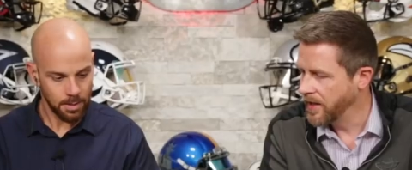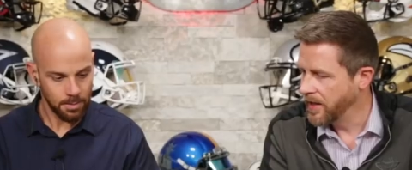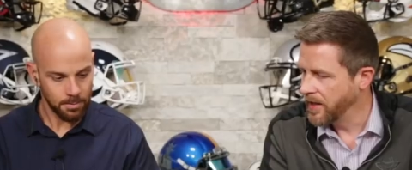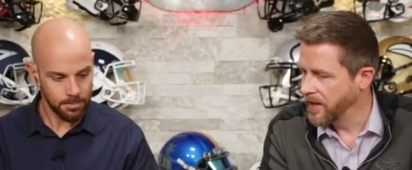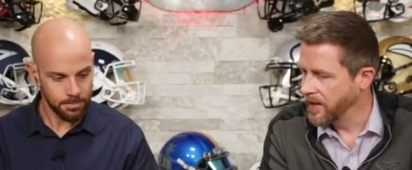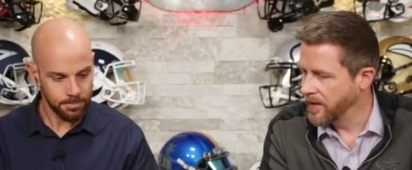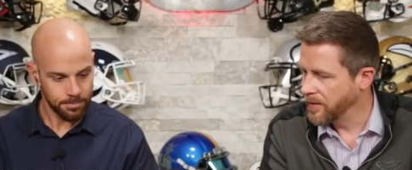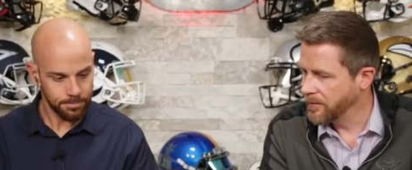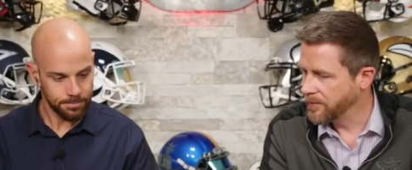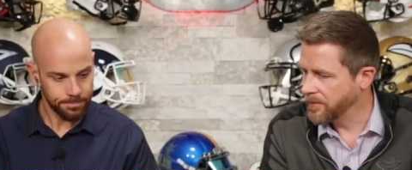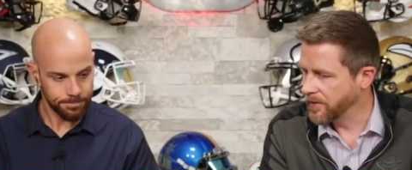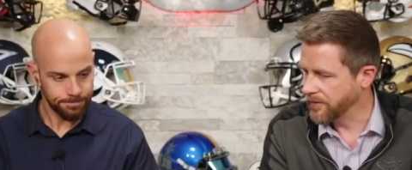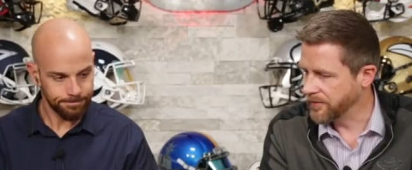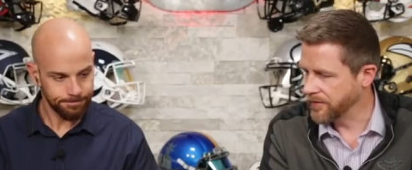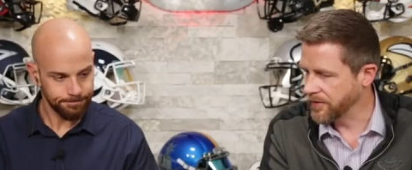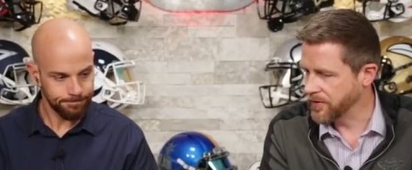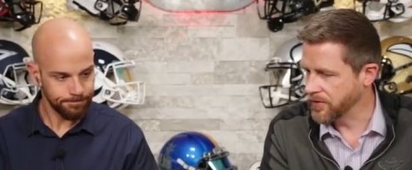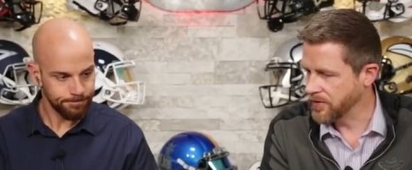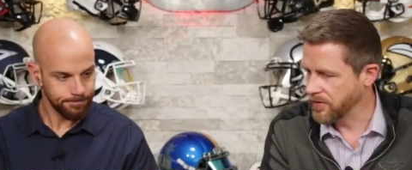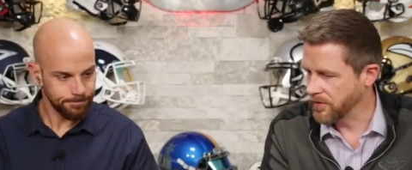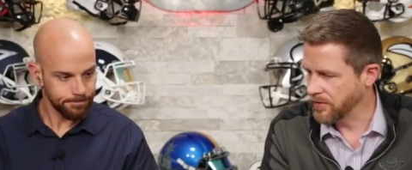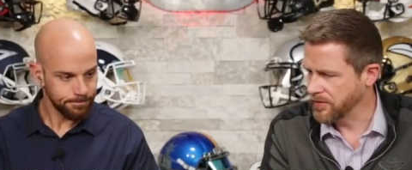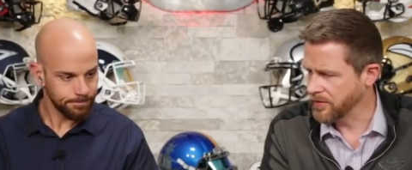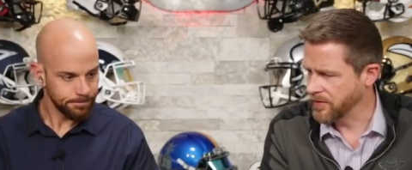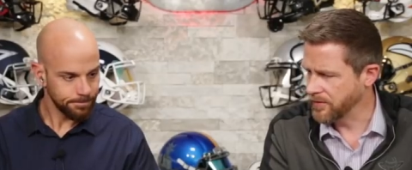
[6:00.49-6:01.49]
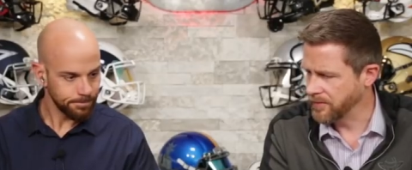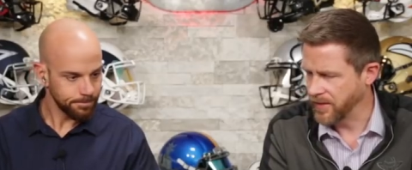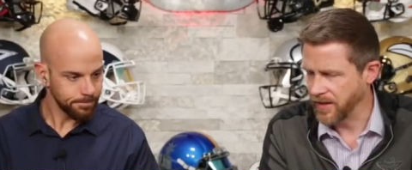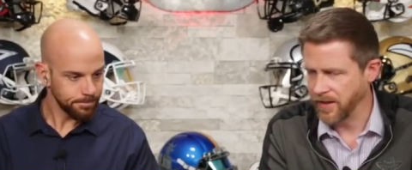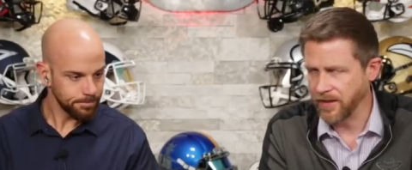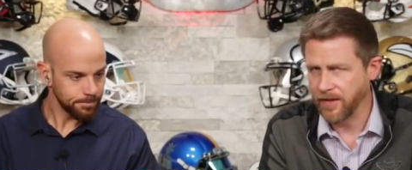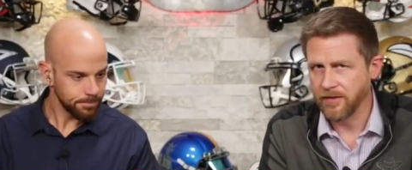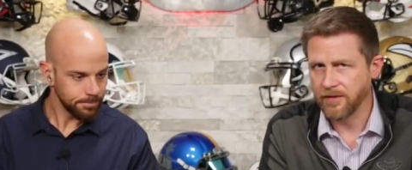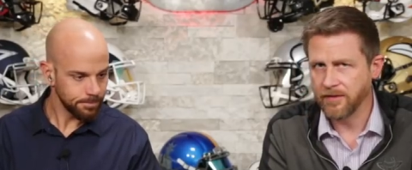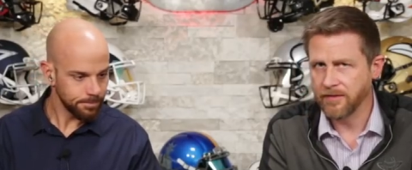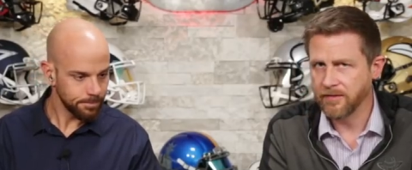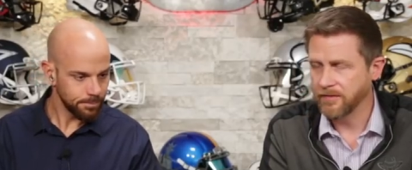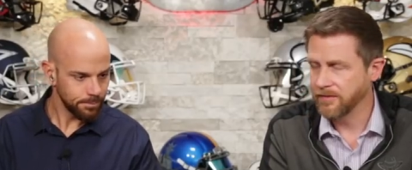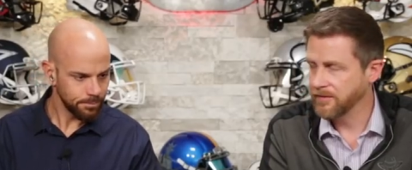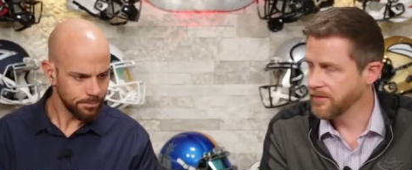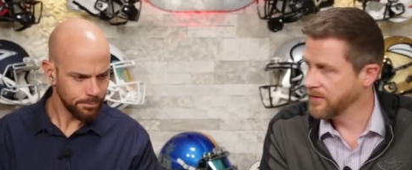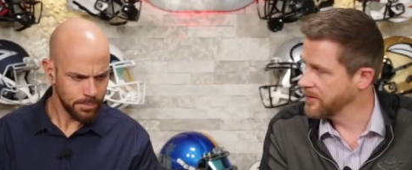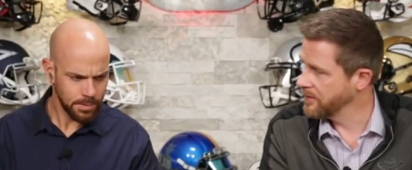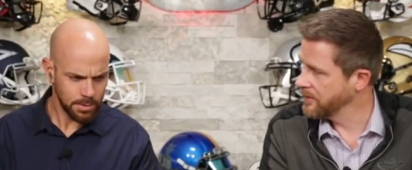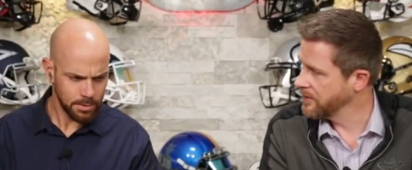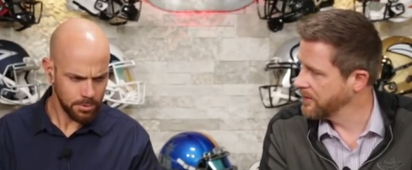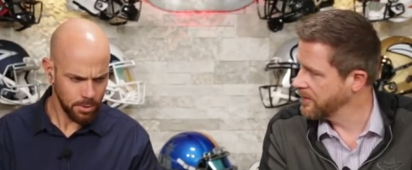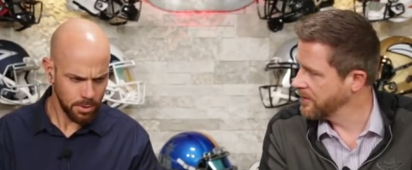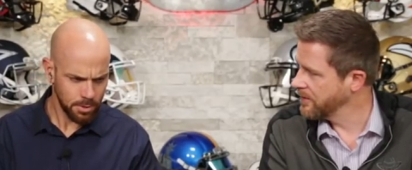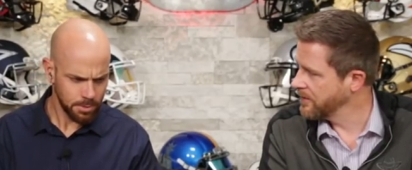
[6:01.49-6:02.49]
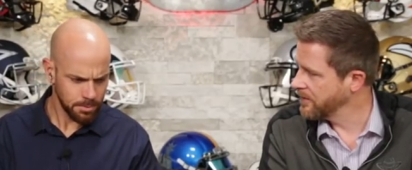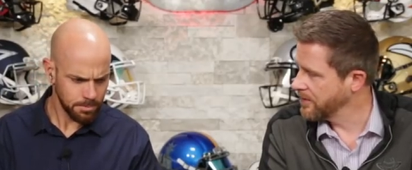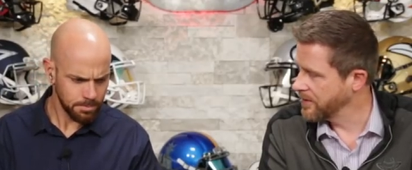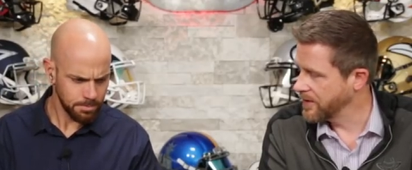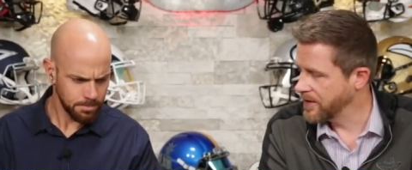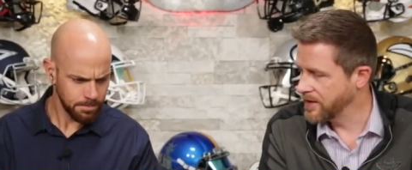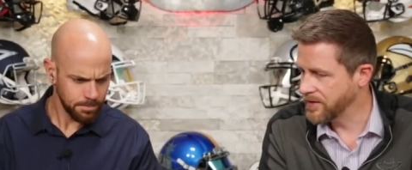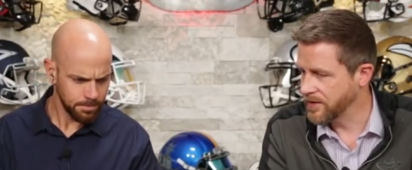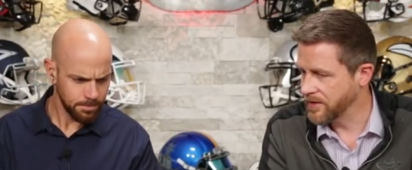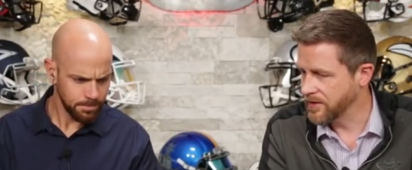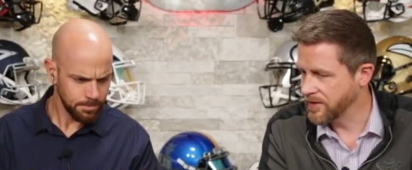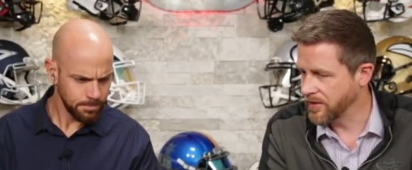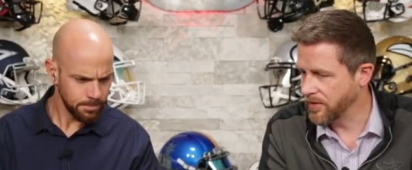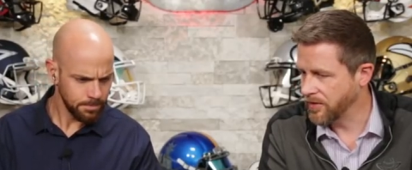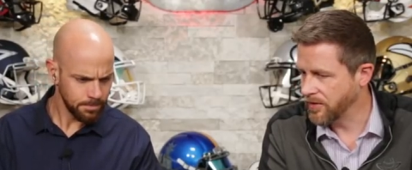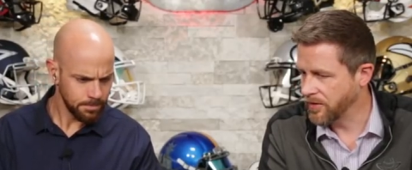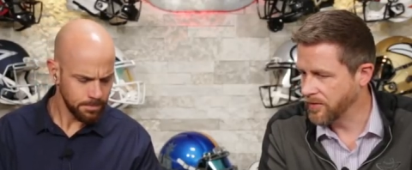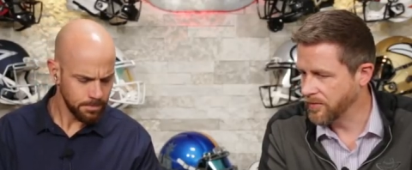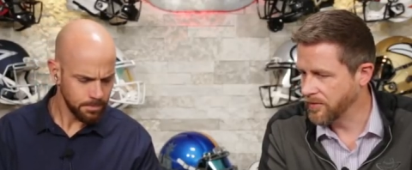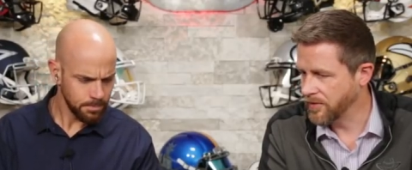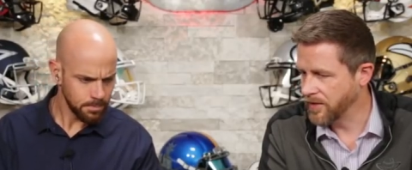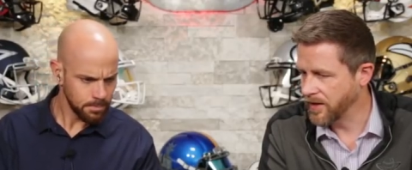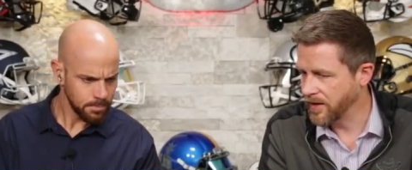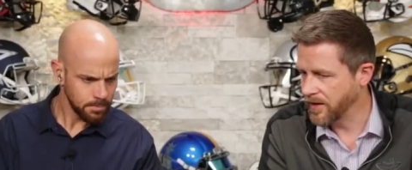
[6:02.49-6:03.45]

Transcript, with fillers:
Speaker 1: yeah. But for social media, it's awesome. This is a home